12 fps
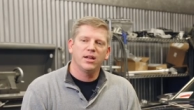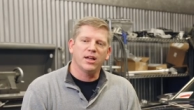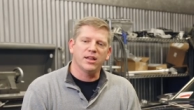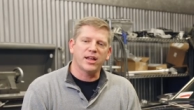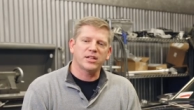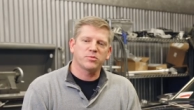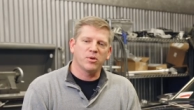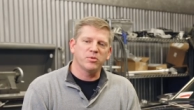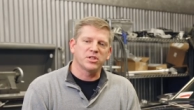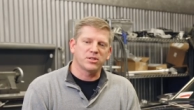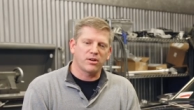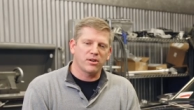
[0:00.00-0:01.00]
And that's what
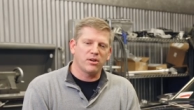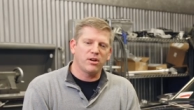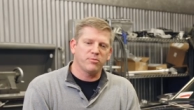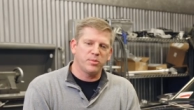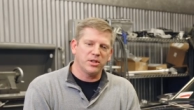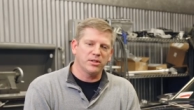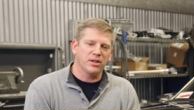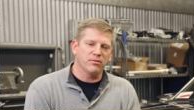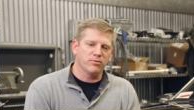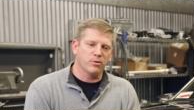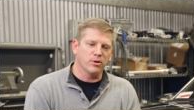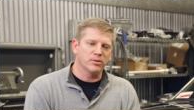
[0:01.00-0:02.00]
we started off building
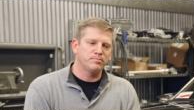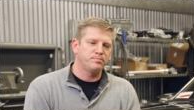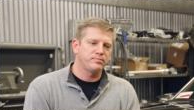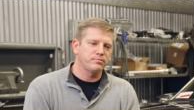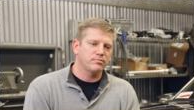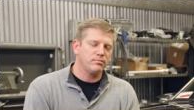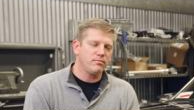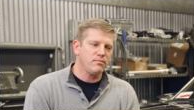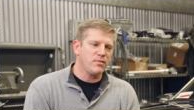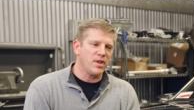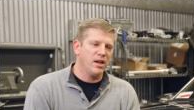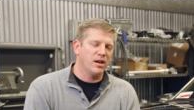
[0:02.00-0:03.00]
it for.
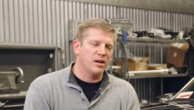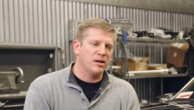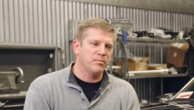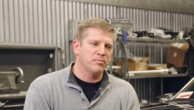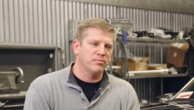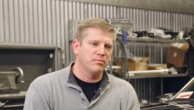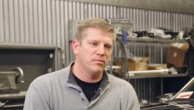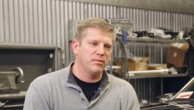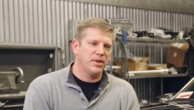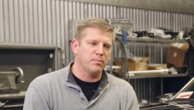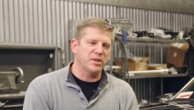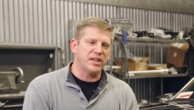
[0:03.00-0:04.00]

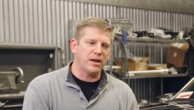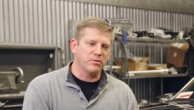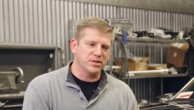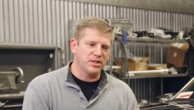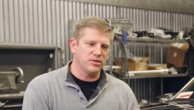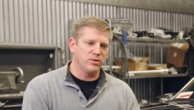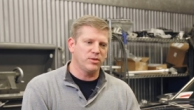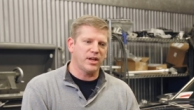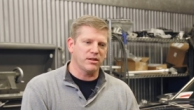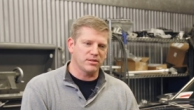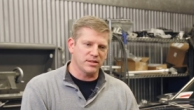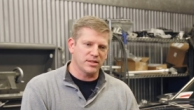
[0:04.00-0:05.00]
But that was in
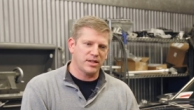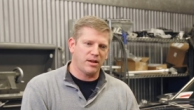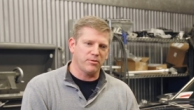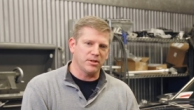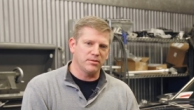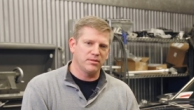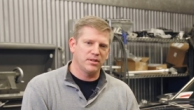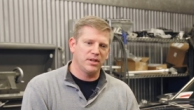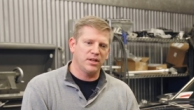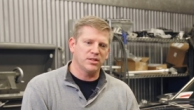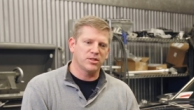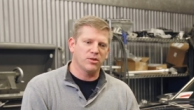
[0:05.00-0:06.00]
2007.
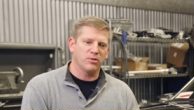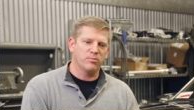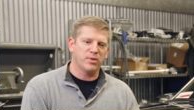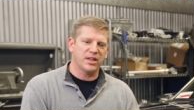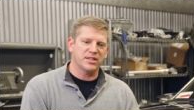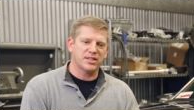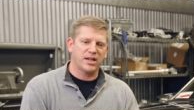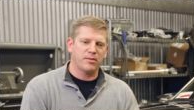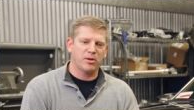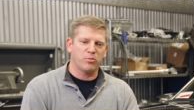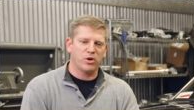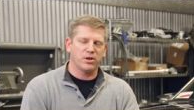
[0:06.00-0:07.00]
And so by the
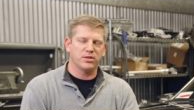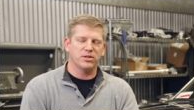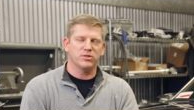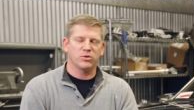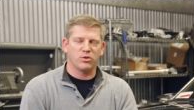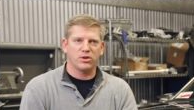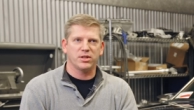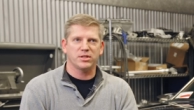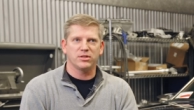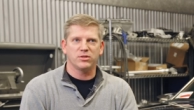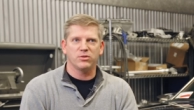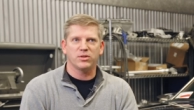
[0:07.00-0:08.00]
time I brought it to
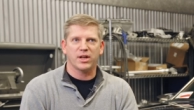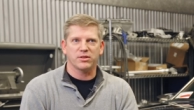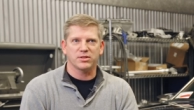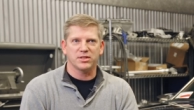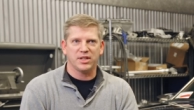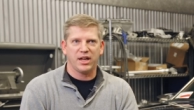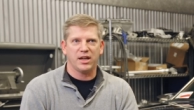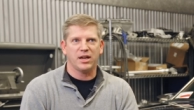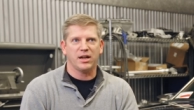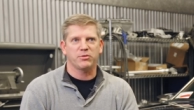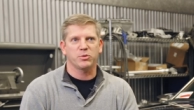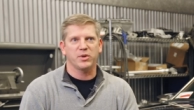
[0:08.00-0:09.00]
Troy's in
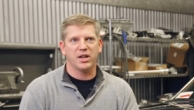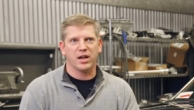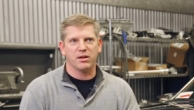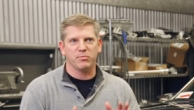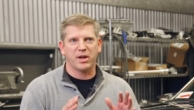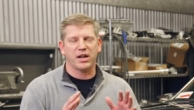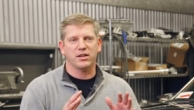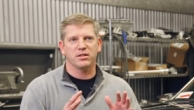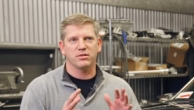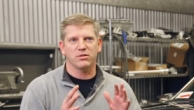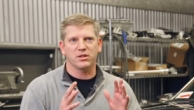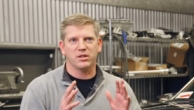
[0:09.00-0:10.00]
2010, after we got it back
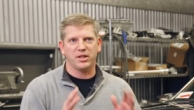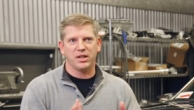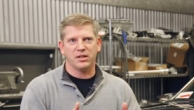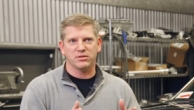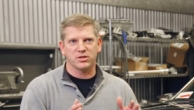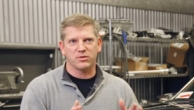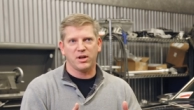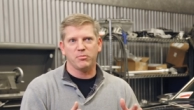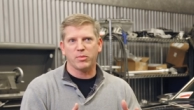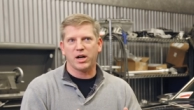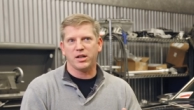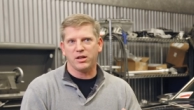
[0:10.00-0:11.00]
into a clean,
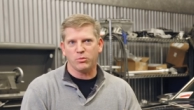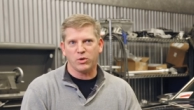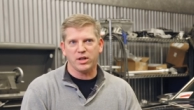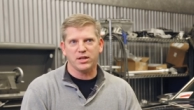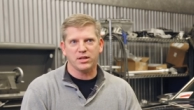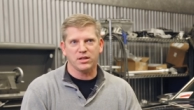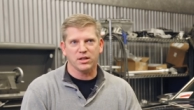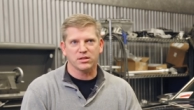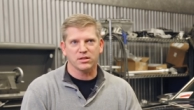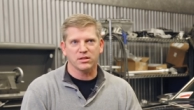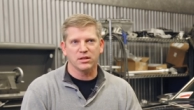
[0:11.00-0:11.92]
straight body and white condition,